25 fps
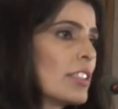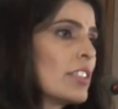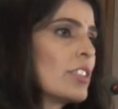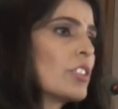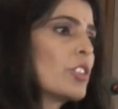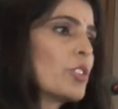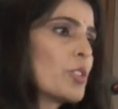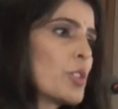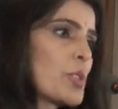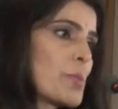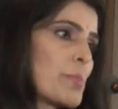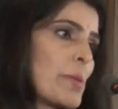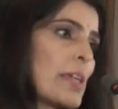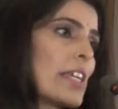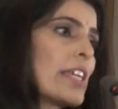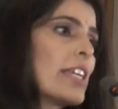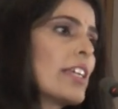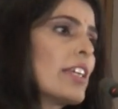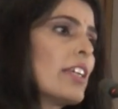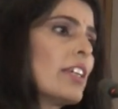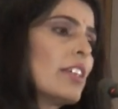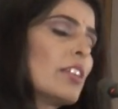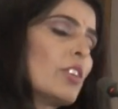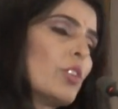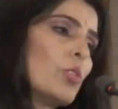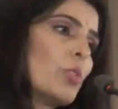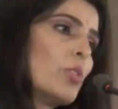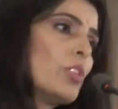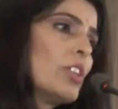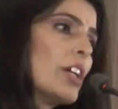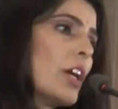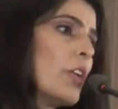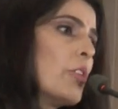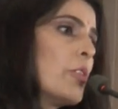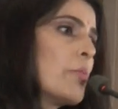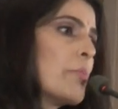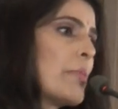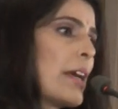So speaking no
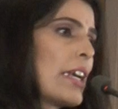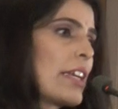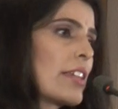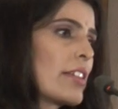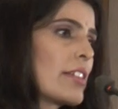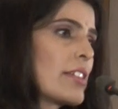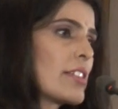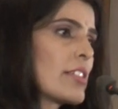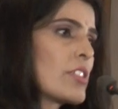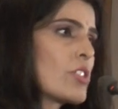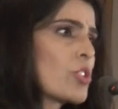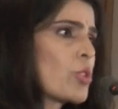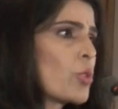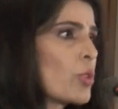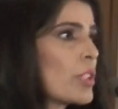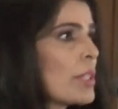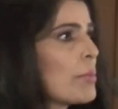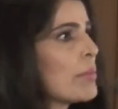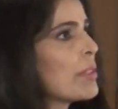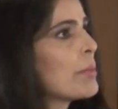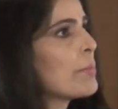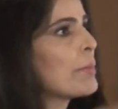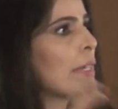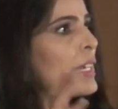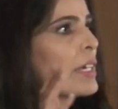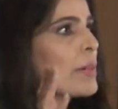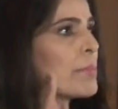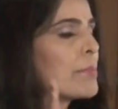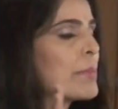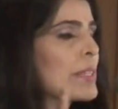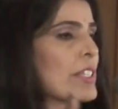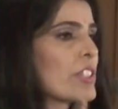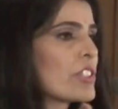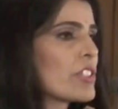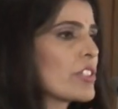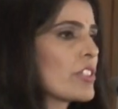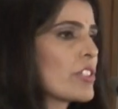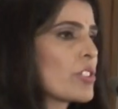doubt matters. Show them the bigger
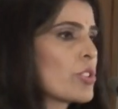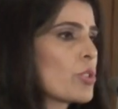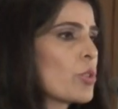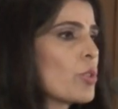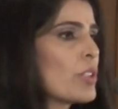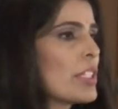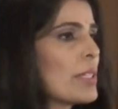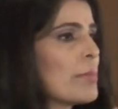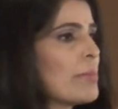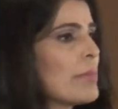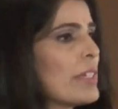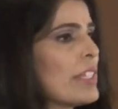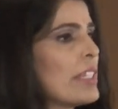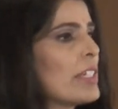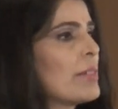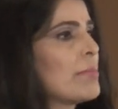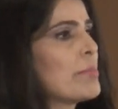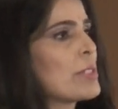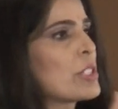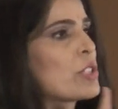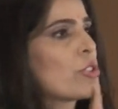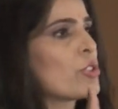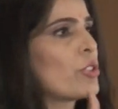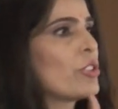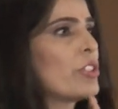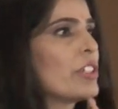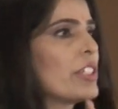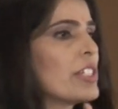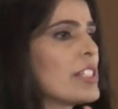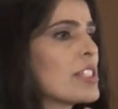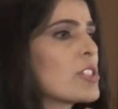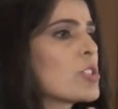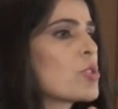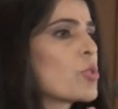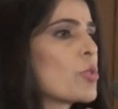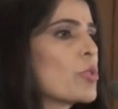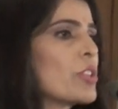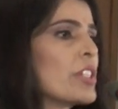picture, show them in a pictorial
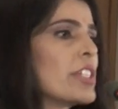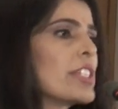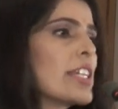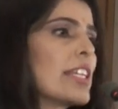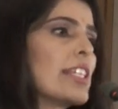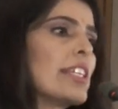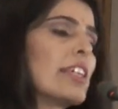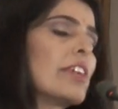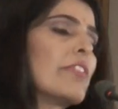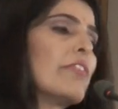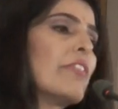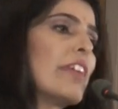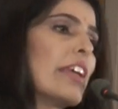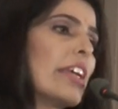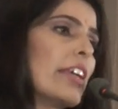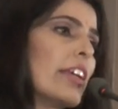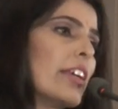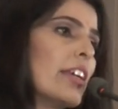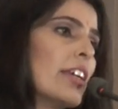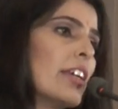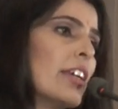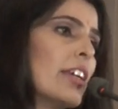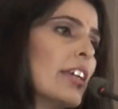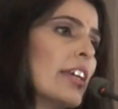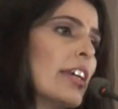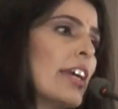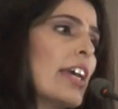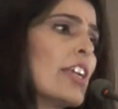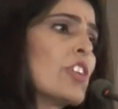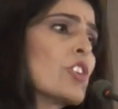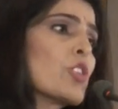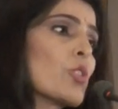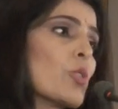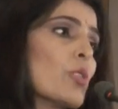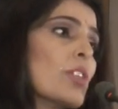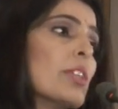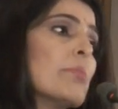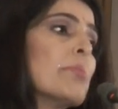storytelling way, and
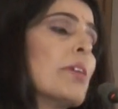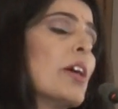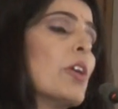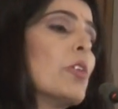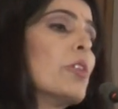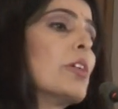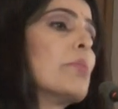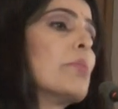show them how